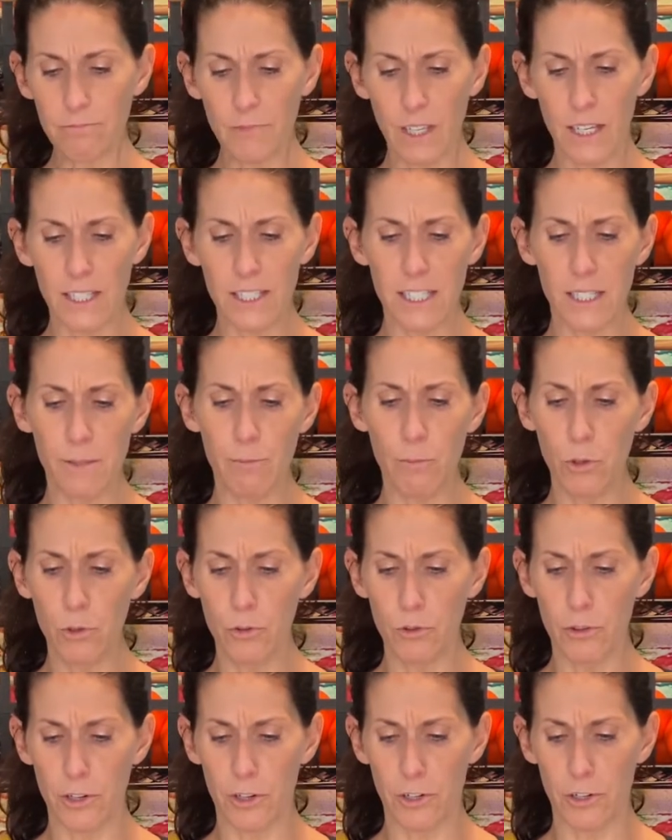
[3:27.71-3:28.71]
a
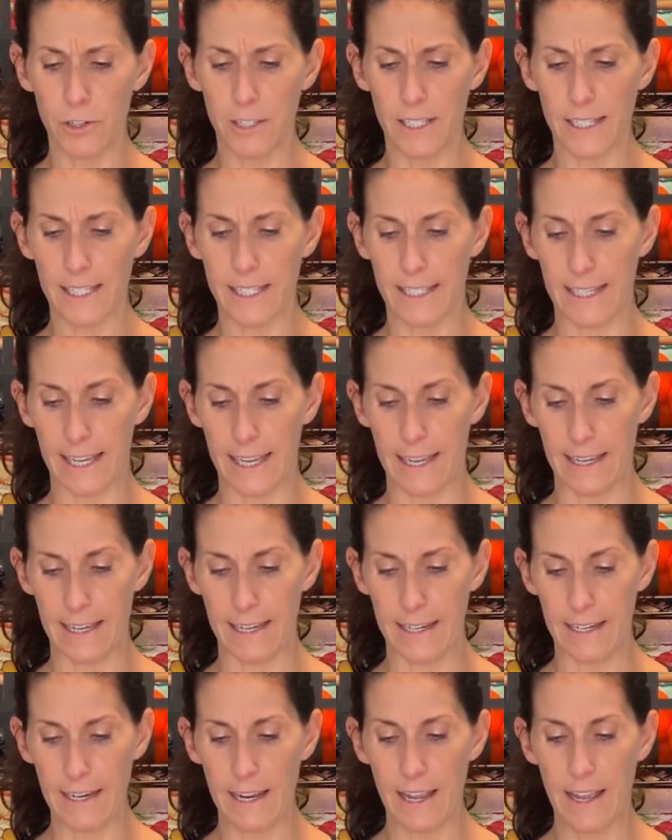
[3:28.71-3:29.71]
smoother
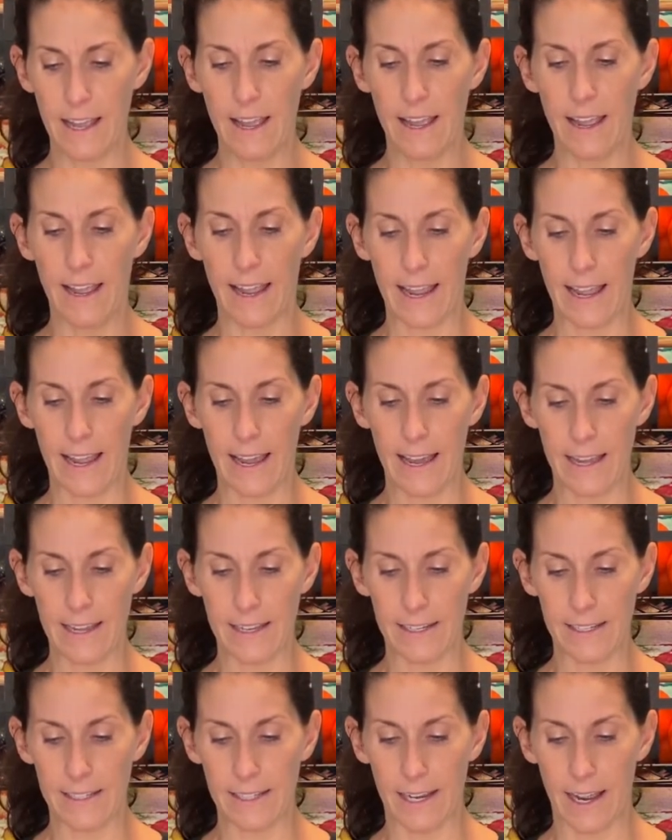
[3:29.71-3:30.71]
skin,
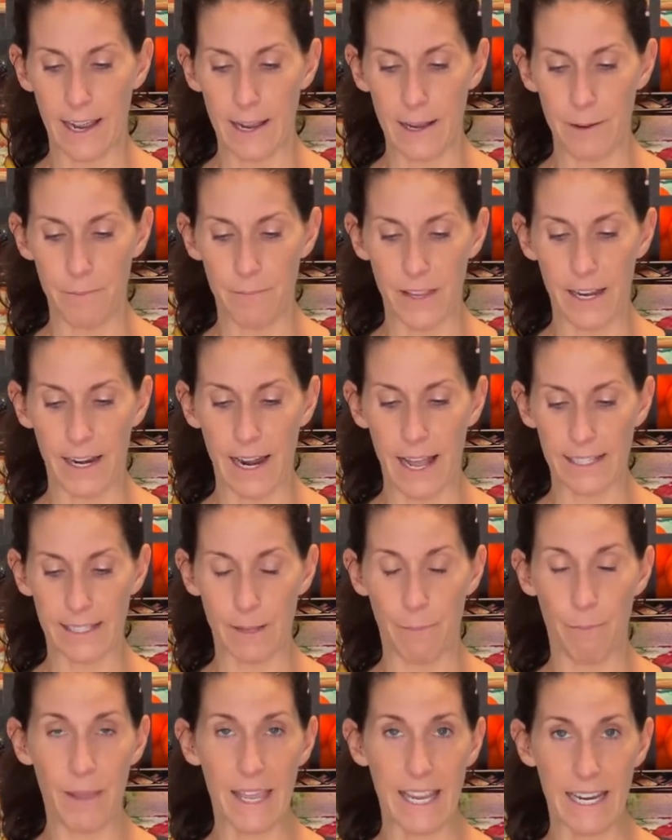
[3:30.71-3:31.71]
and it has
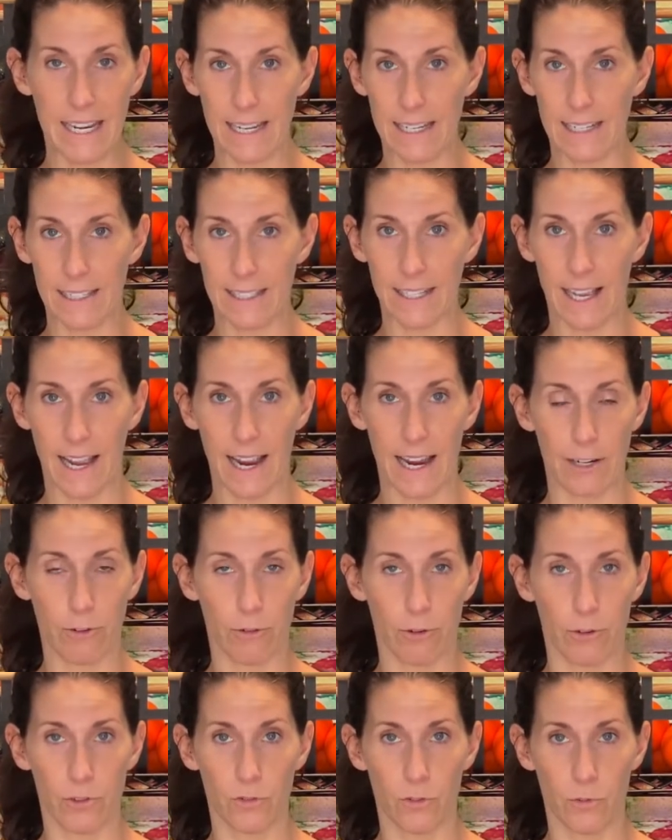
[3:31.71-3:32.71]
a pit inside,
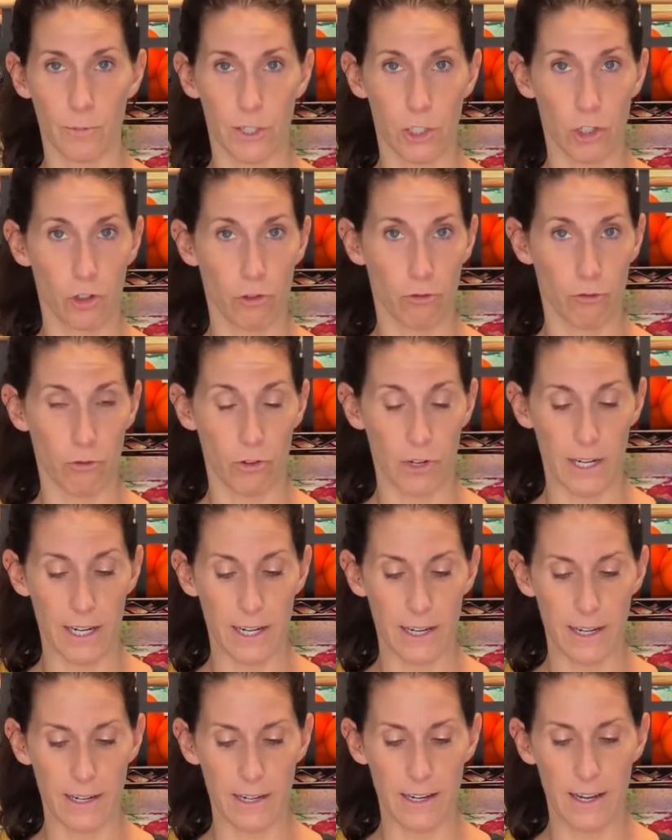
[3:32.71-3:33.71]
grows from a
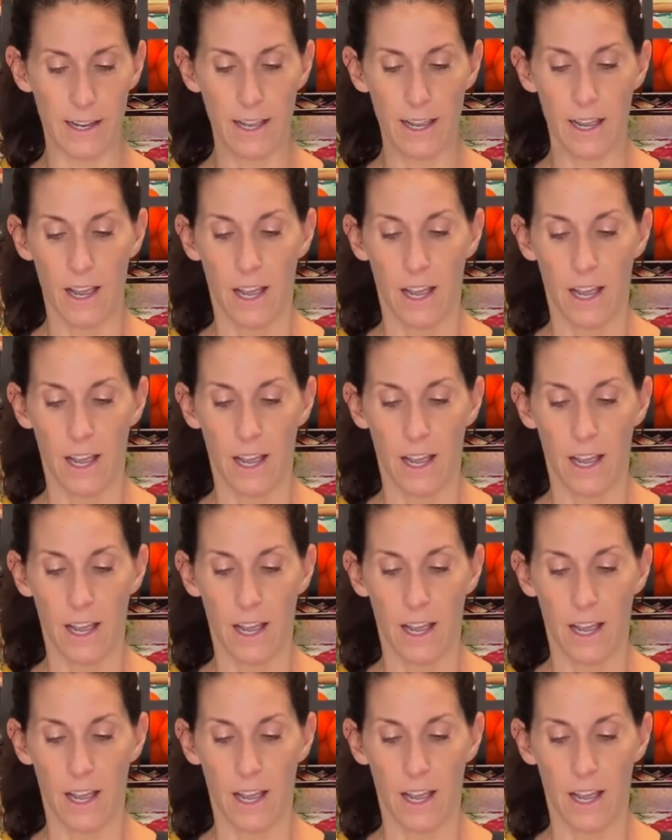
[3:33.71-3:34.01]
tree.